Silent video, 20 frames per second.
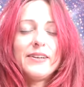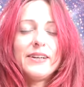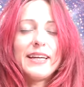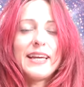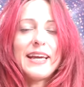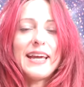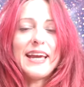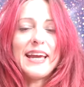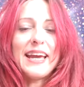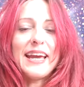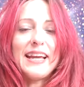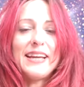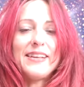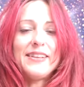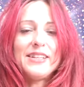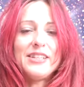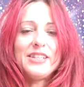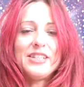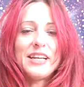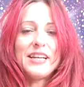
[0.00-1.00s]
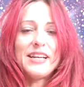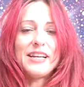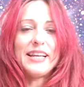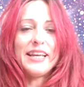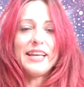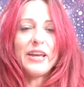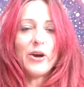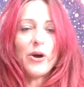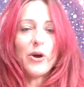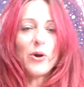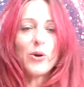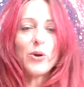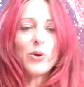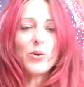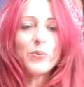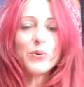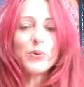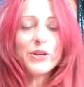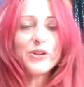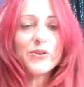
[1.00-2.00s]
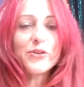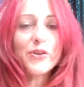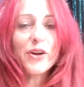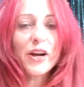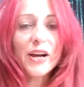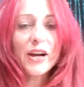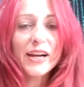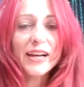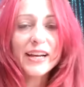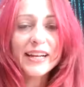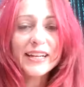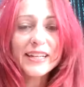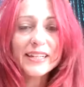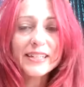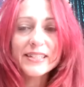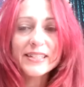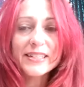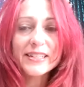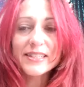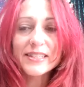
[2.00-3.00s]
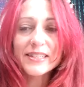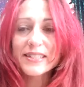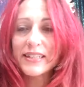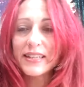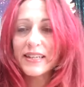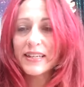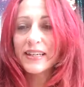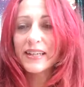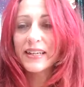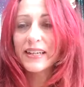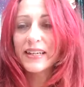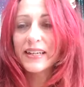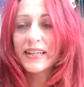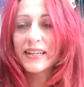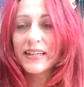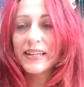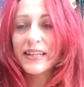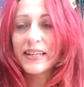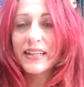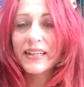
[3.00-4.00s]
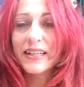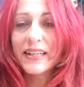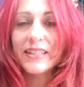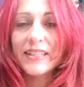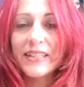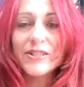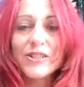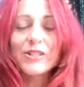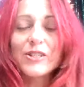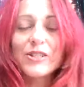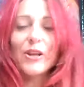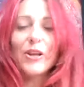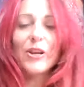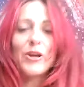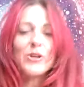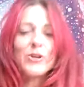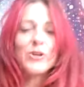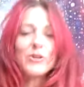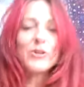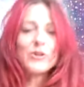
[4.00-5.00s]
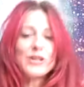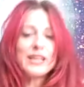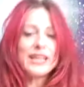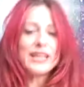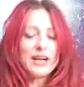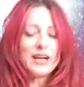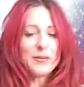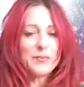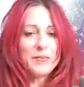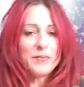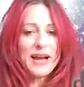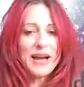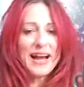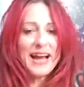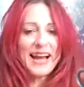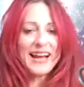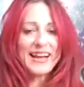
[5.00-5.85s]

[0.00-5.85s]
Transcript: Okay, and gently open your eyes and slowly come back.